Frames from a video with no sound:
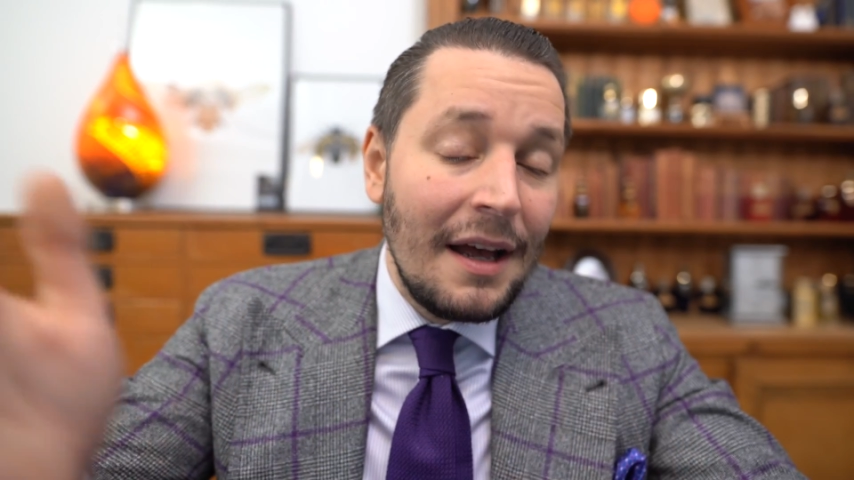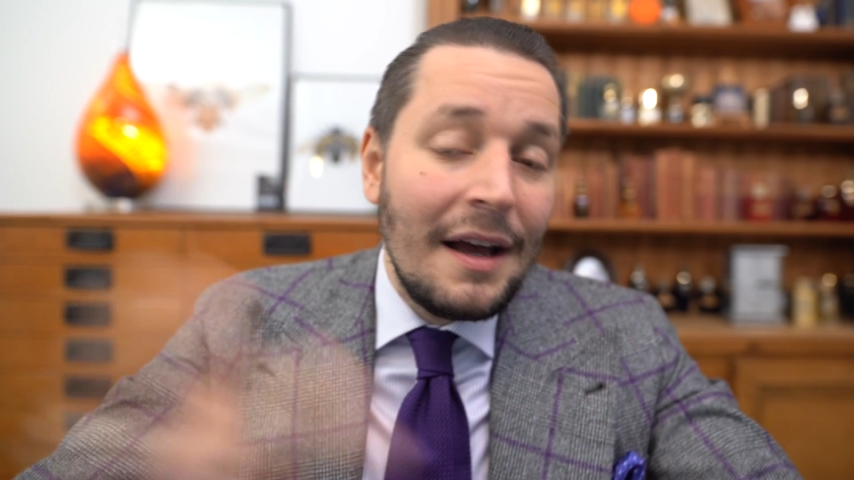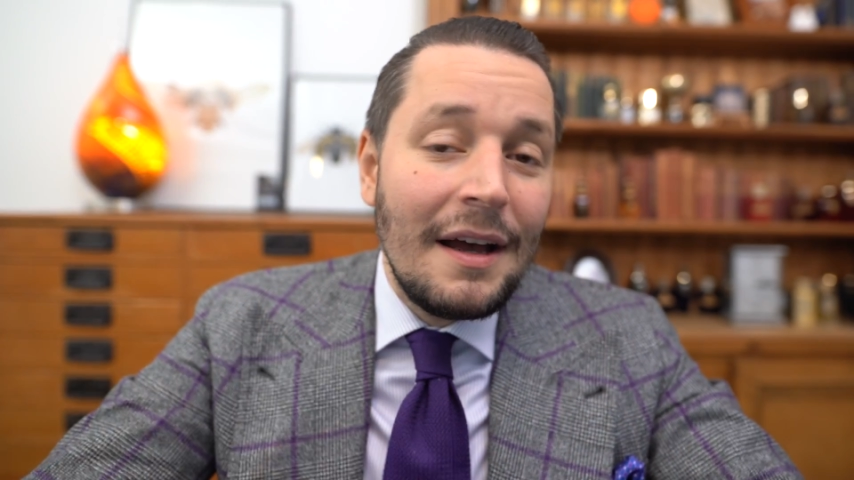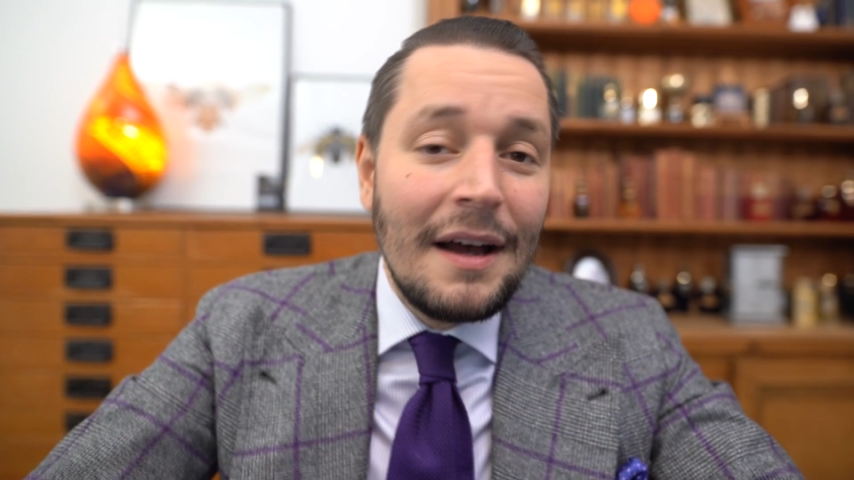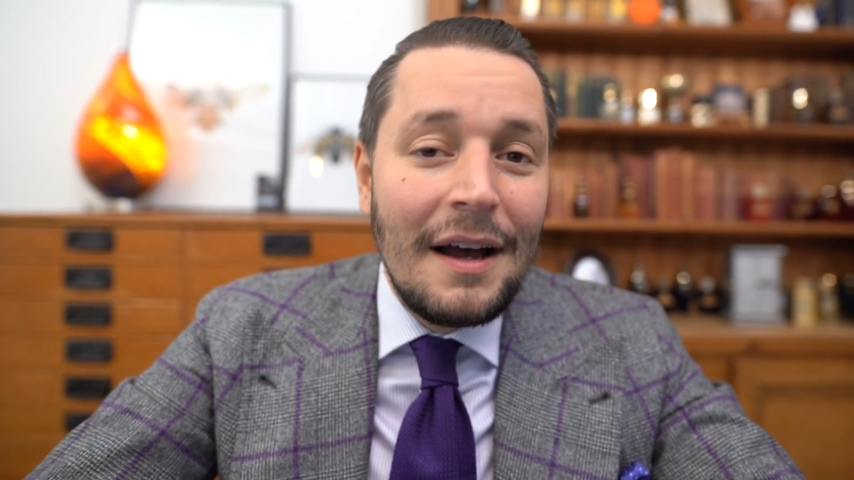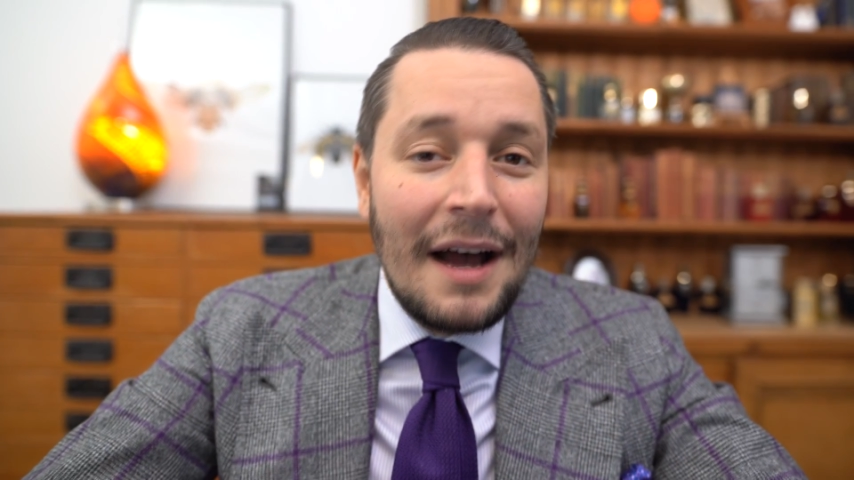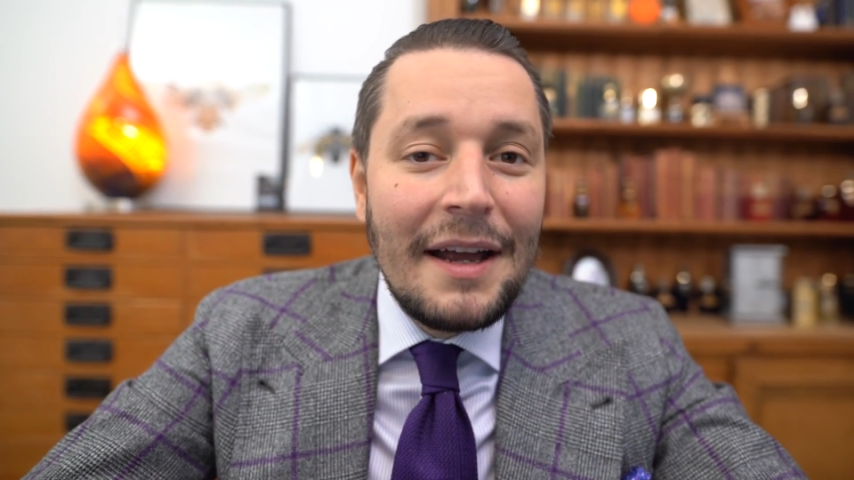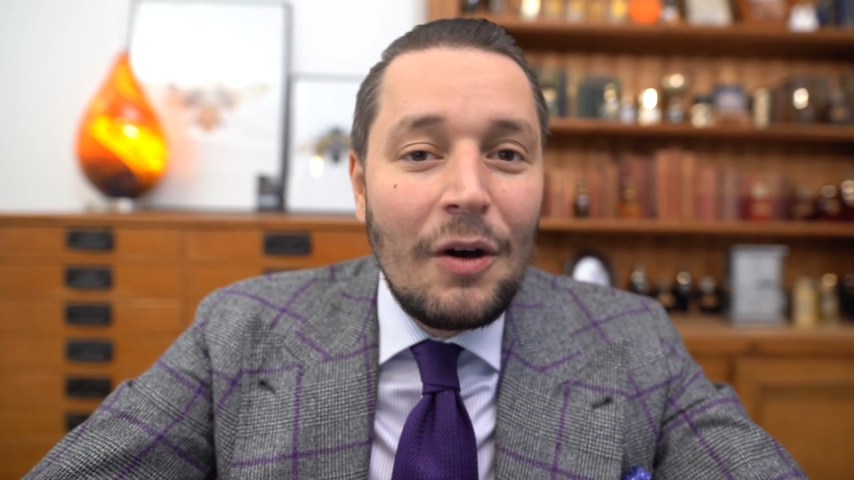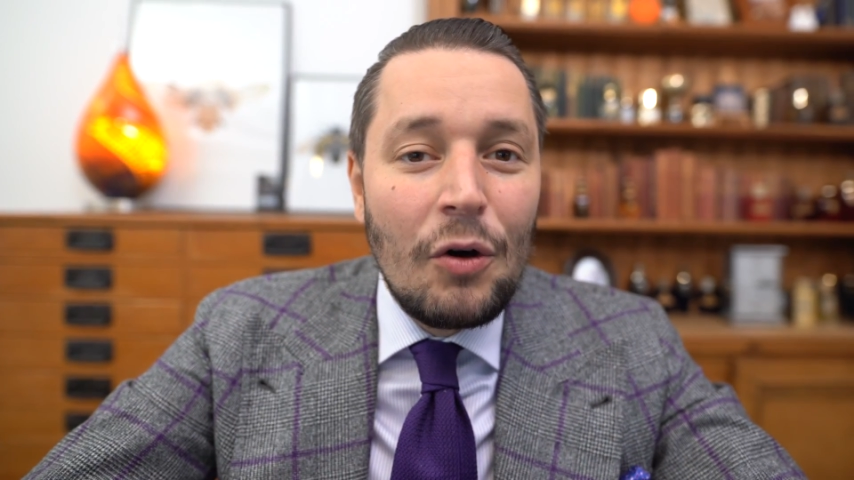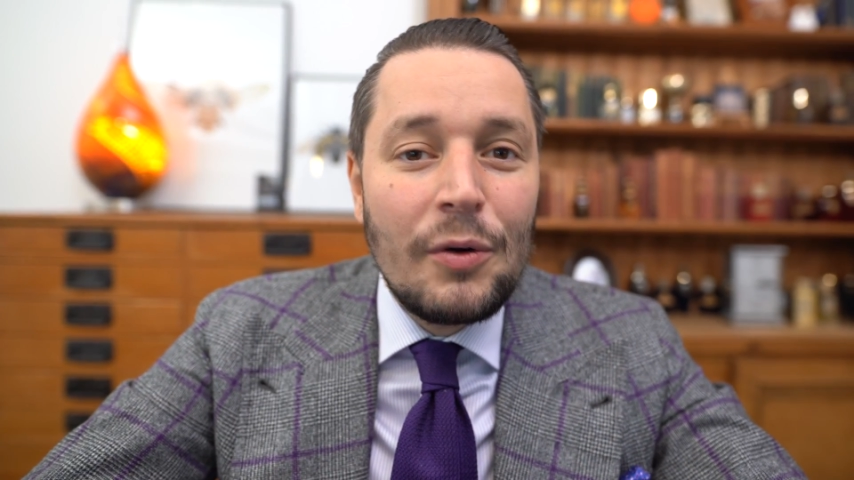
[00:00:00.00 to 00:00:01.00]

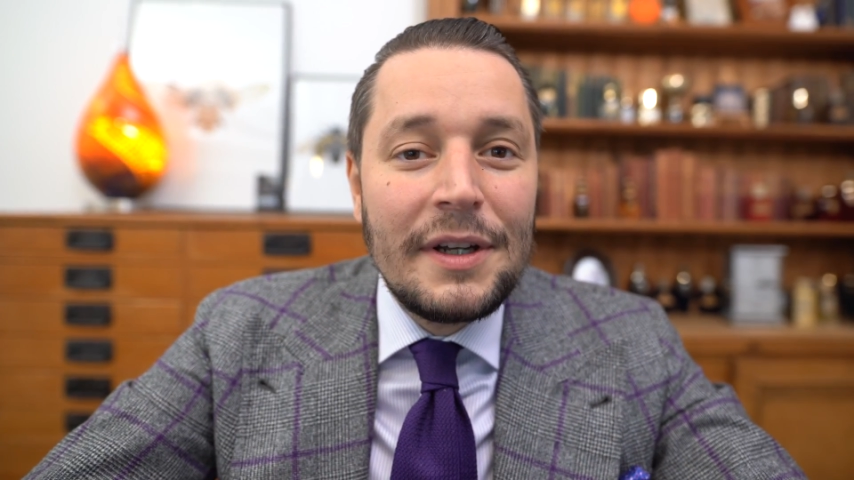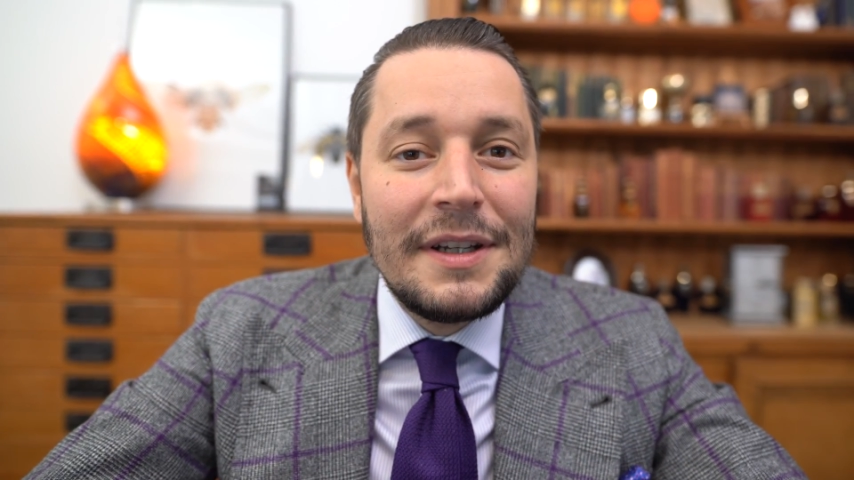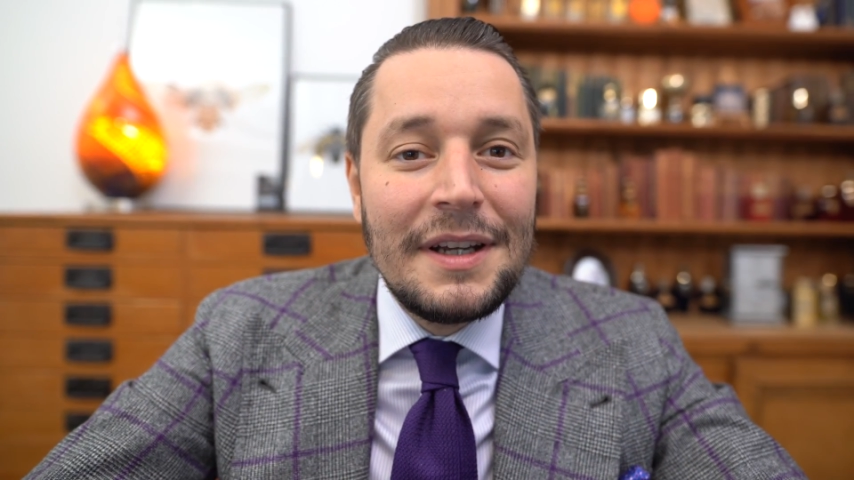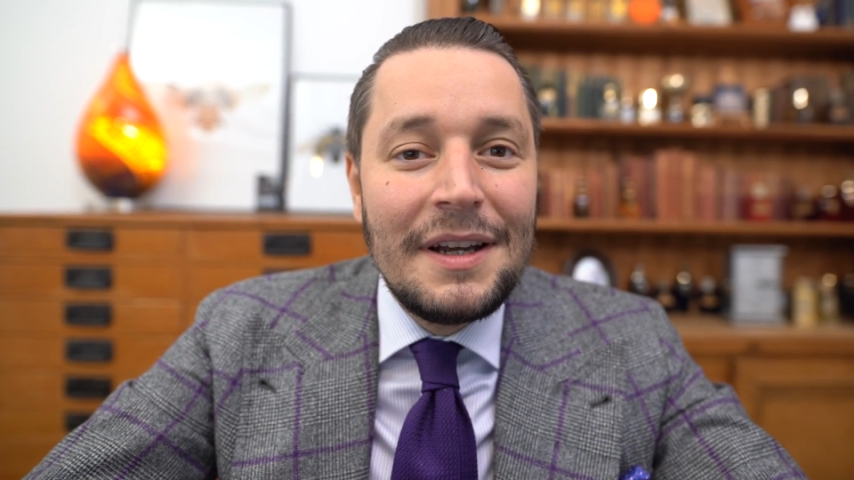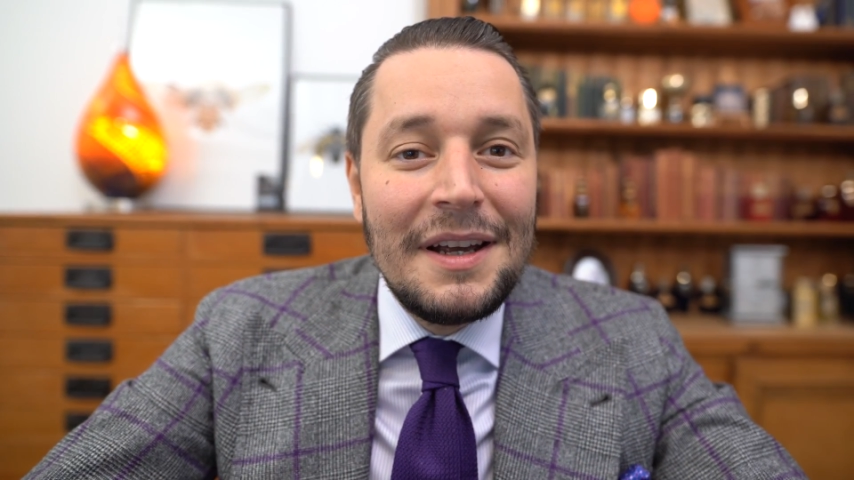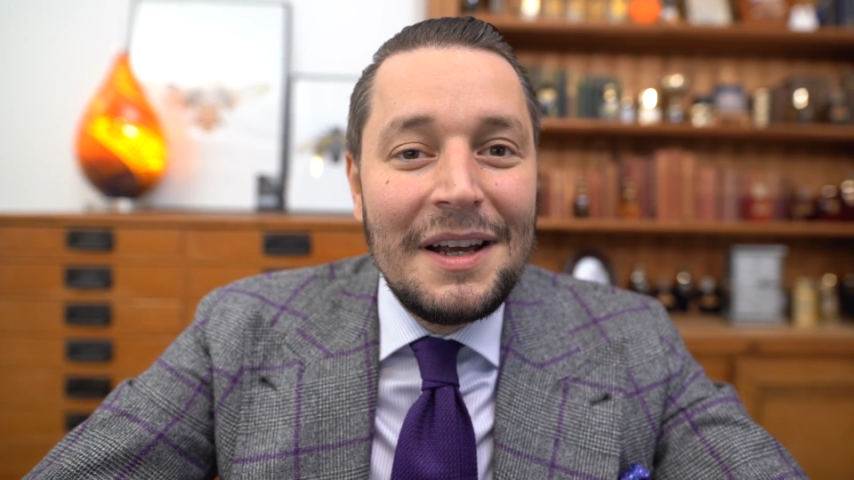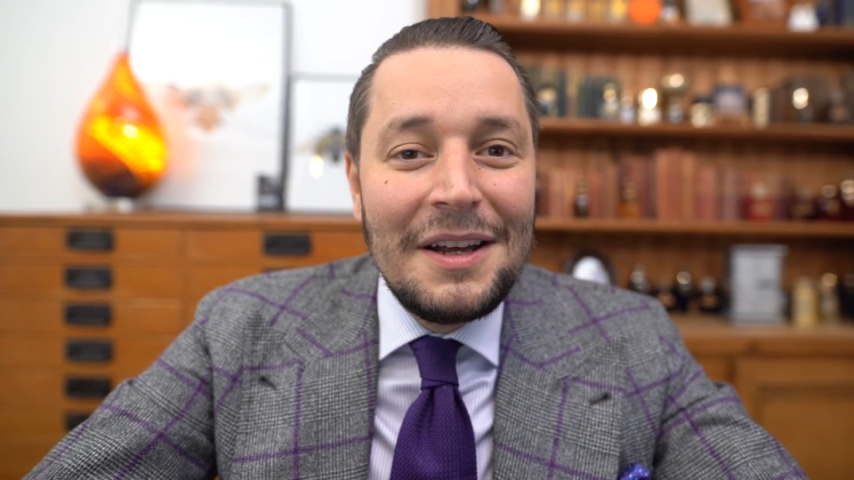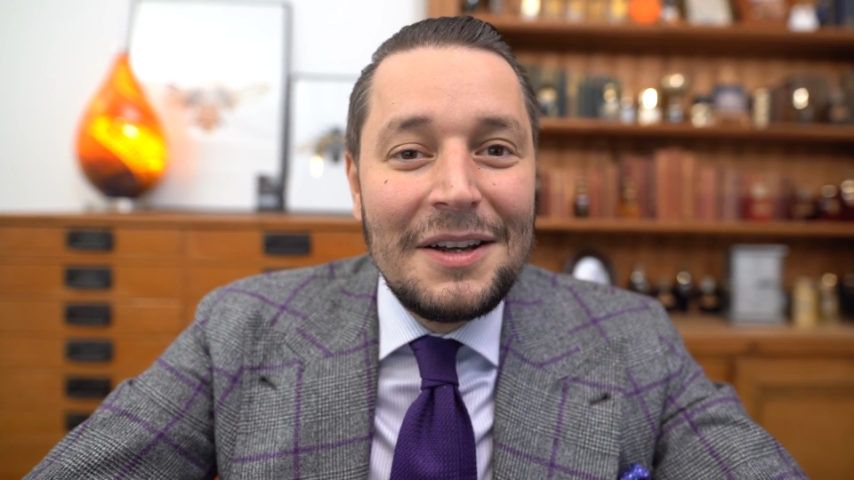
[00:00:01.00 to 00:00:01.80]
I already